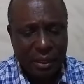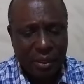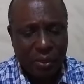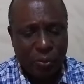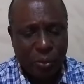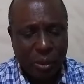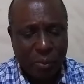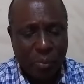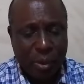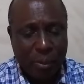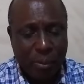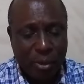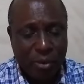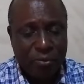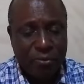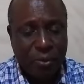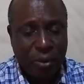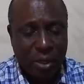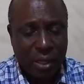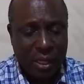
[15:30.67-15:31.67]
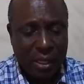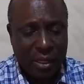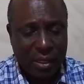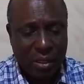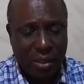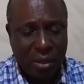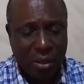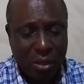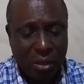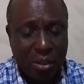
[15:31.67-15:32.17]
when people
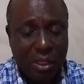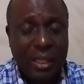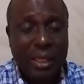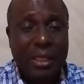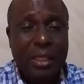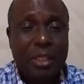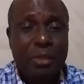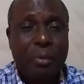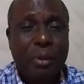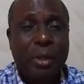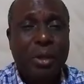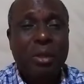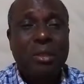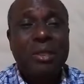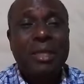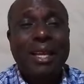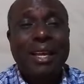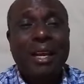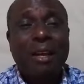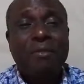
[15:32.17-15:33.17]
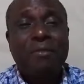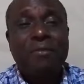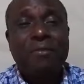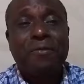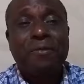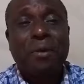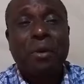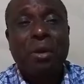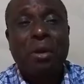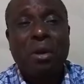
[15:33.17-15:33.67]
forget God, it is because they have
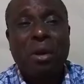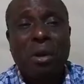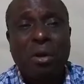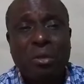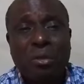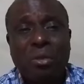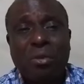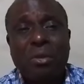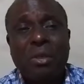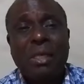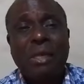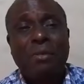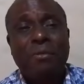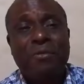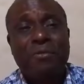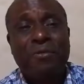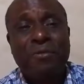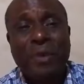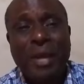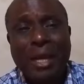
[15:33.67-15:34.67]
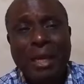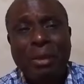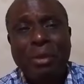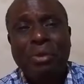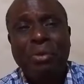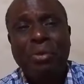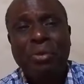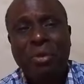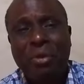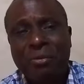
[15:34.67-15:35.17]
forgotten the
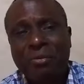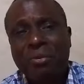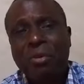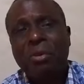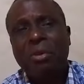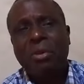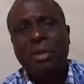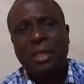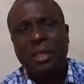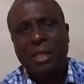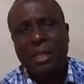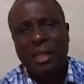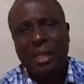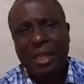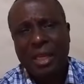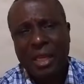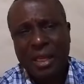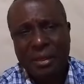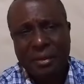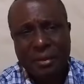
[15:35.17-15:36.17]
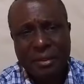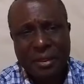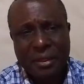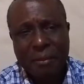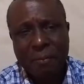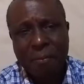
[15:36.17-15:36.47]
value of God in their lives.